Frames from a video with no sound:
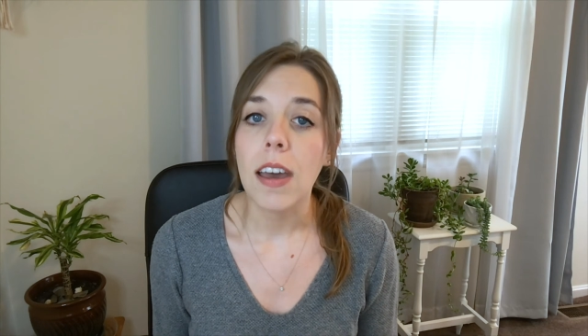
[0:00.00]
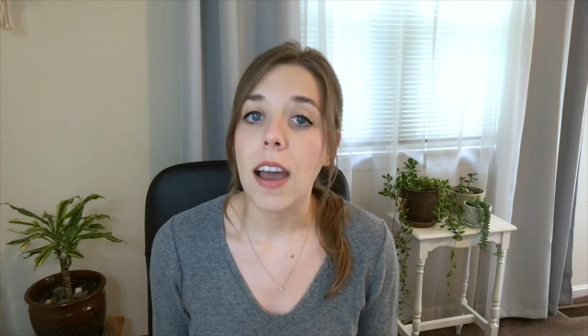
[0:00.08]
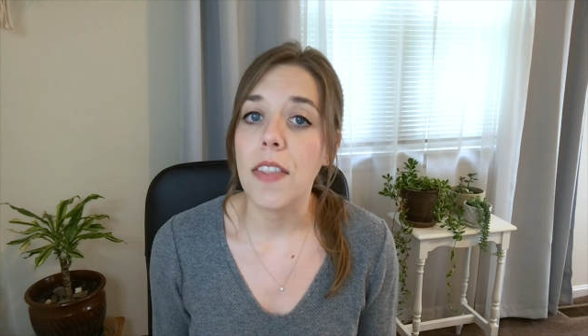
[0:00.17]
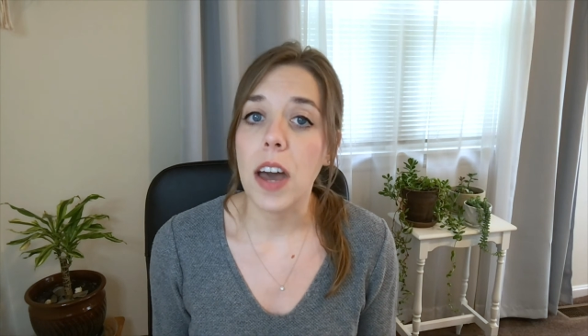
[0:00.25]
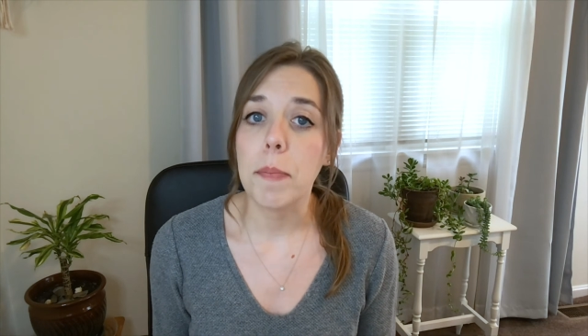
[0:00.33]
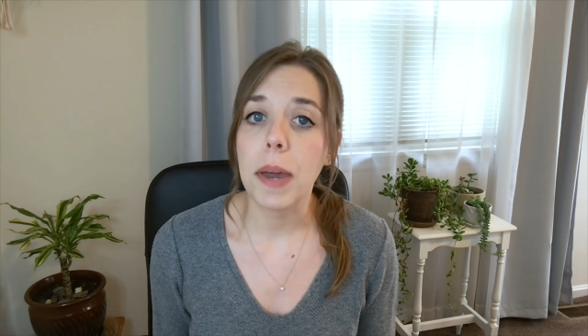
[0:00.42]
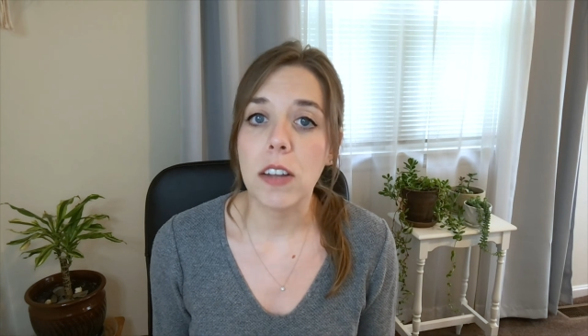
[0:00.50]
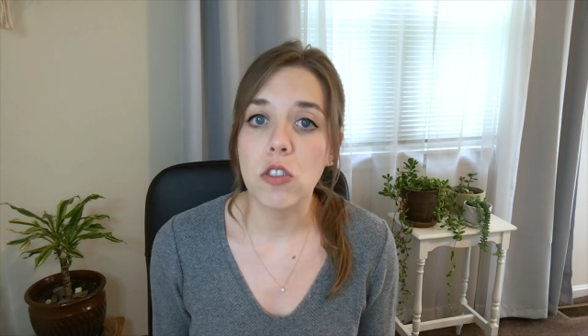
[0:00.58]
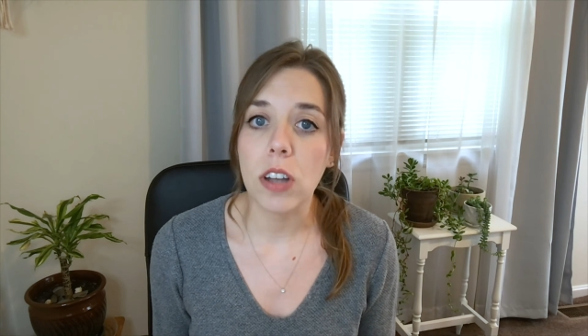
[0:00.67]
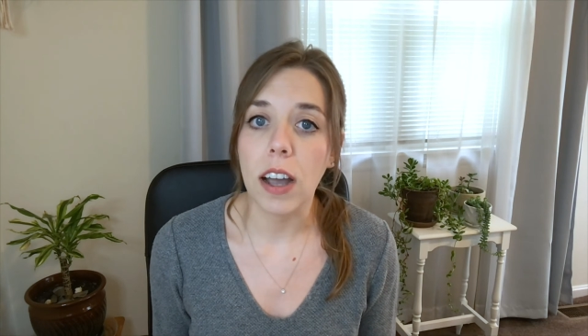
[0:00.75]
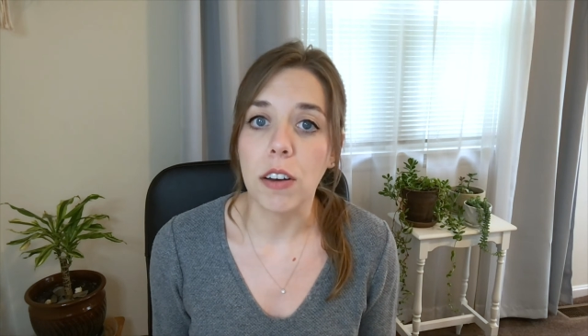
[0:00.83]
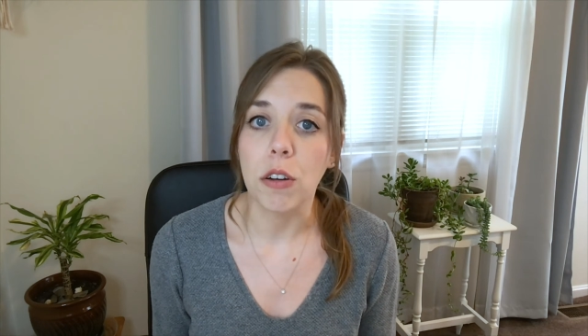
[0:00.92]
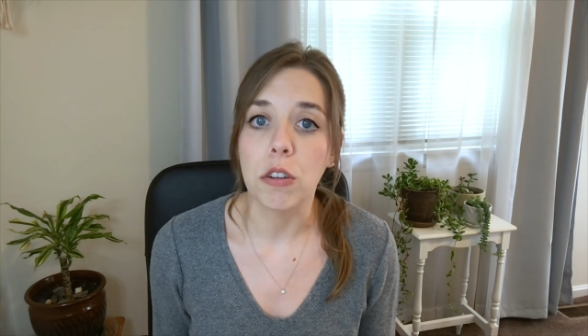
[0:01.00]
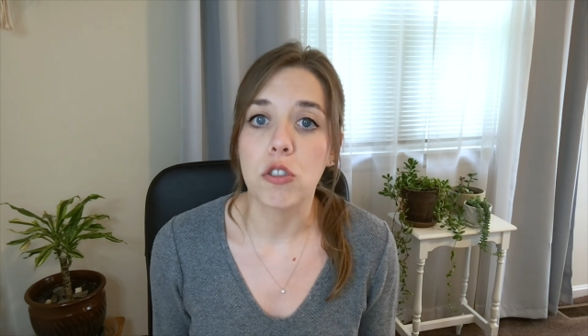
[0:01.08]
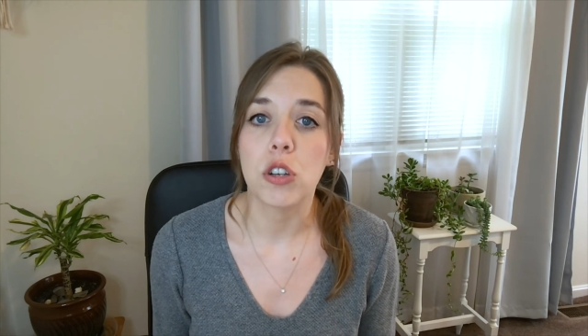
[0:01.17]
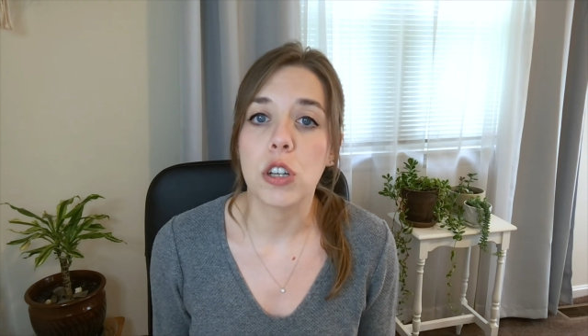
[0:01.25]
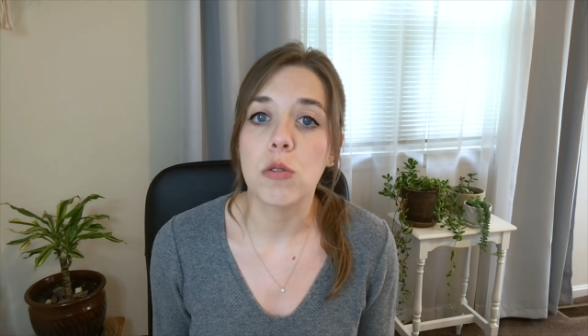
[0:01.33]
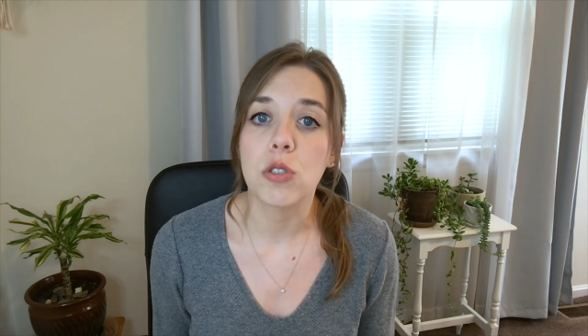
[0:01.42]
and that page title
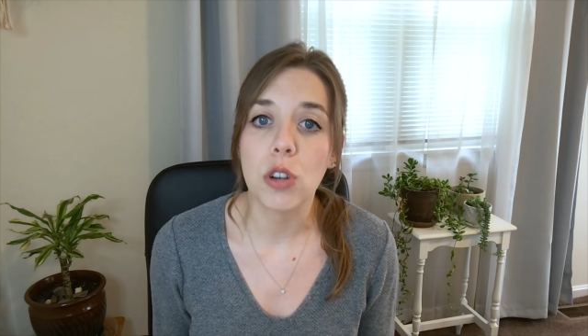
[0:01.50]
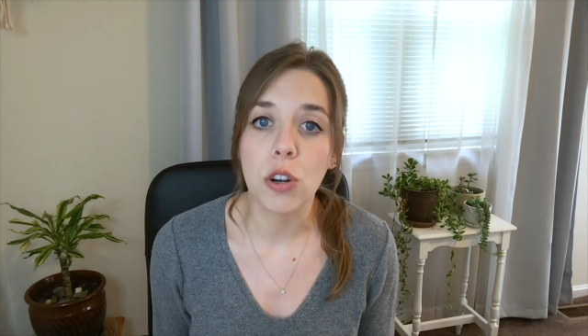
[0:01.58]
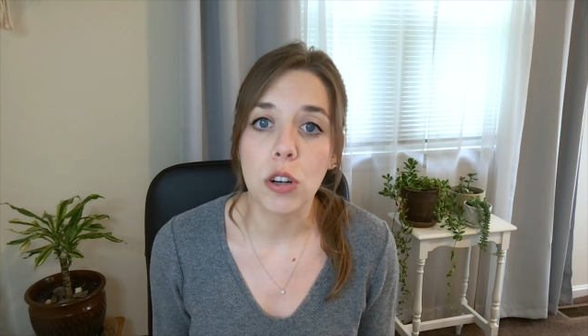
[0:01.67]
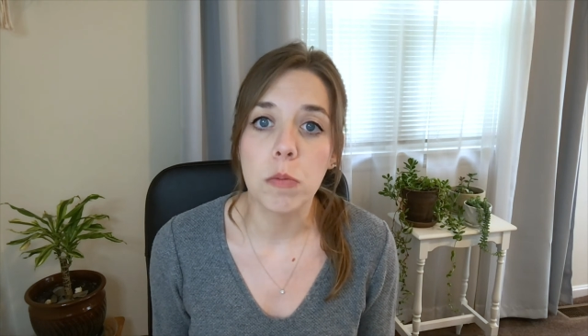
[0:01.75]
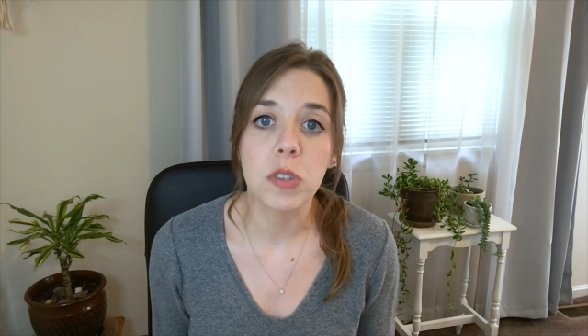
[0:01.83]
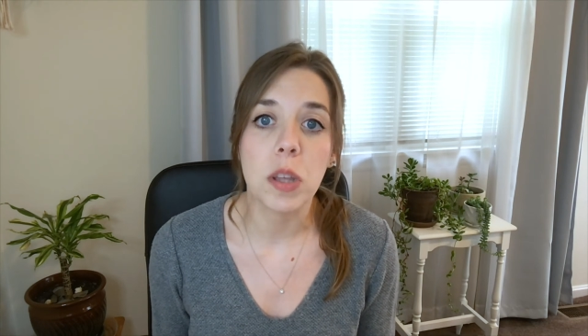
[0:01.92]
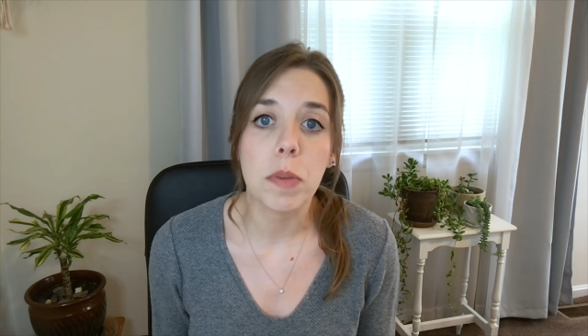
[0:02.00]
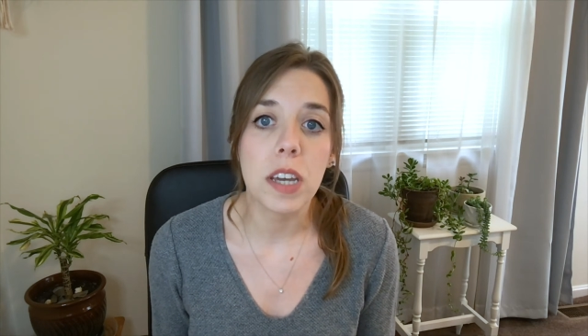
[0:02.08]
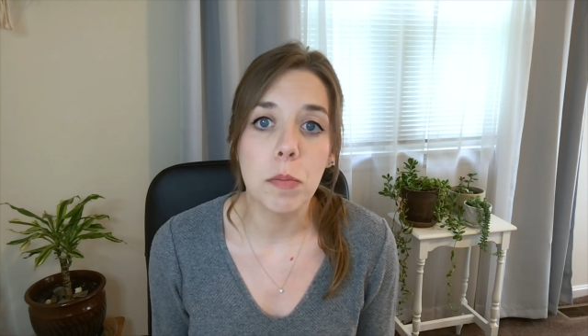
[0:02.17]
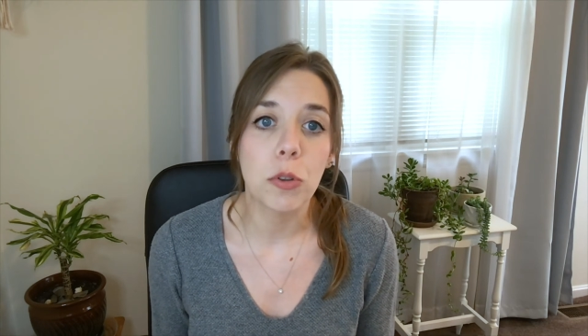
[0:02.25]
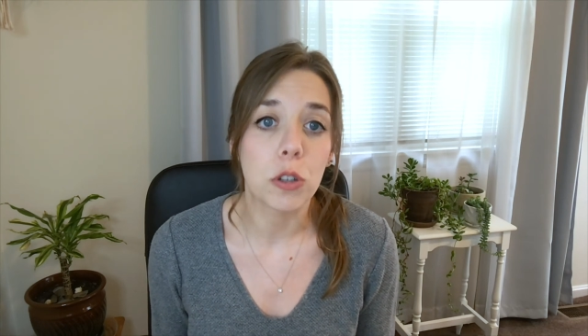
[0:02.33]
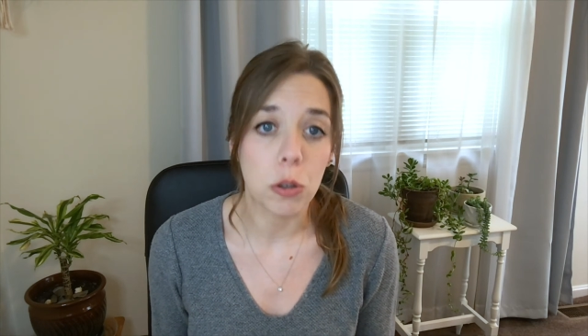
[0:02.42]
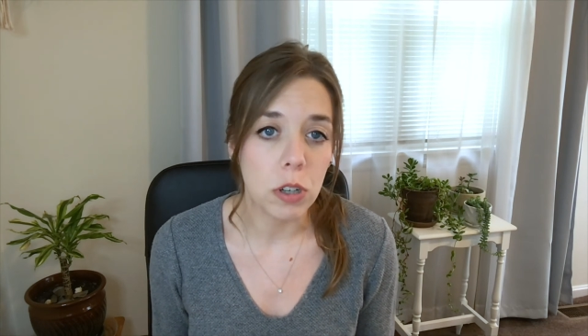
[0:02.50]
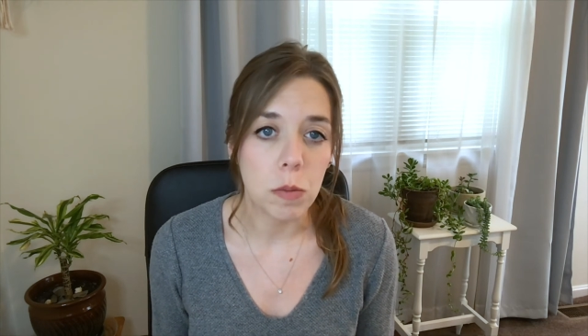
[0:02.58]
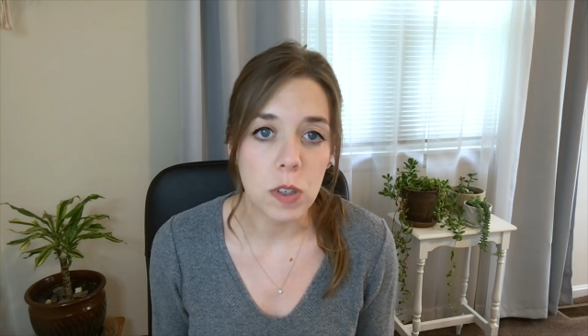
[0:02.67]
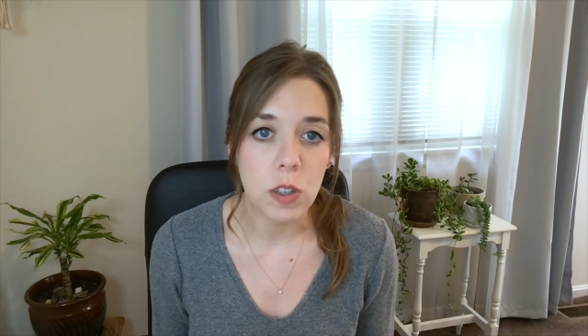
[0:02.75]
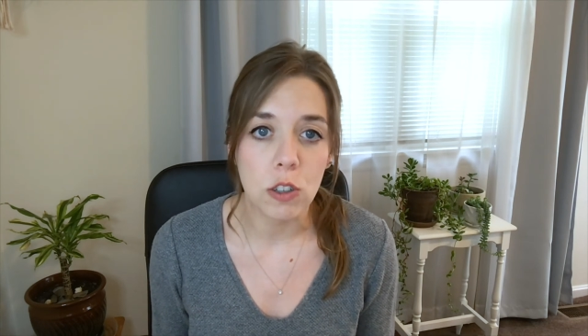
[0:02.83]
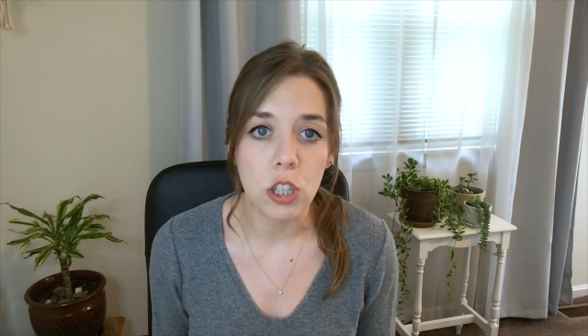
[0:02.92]
should use terms that people are going to
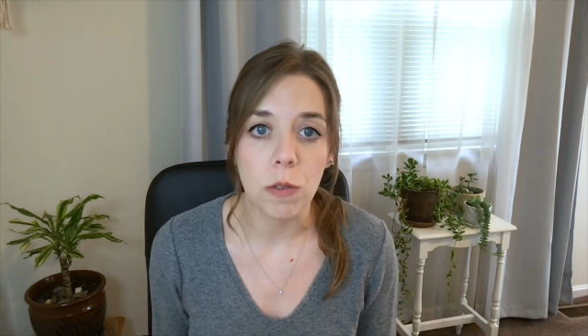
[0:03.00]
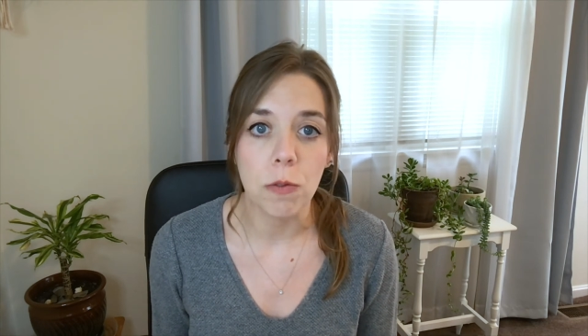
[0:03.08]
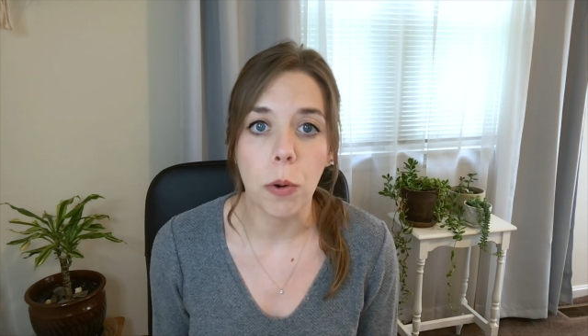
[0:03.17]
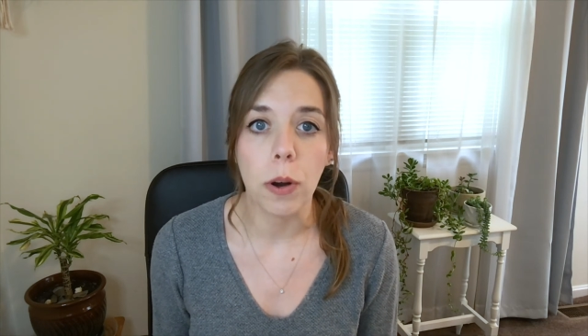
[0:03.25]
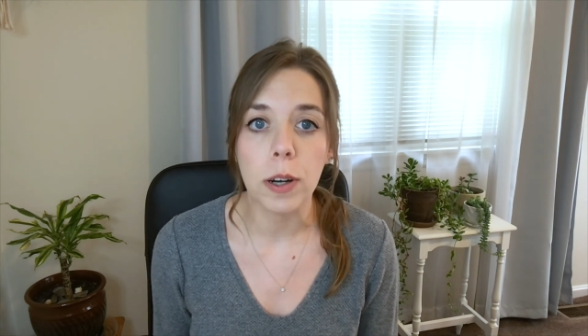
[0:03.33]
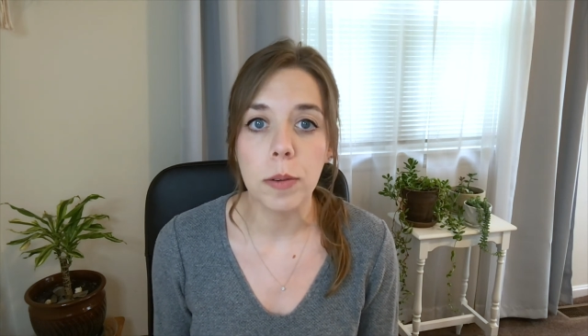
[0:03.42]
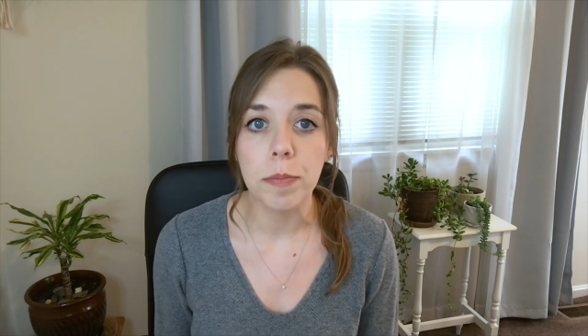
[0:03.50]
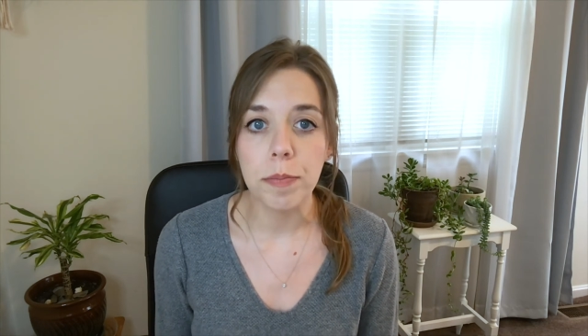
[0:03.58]
be searching for.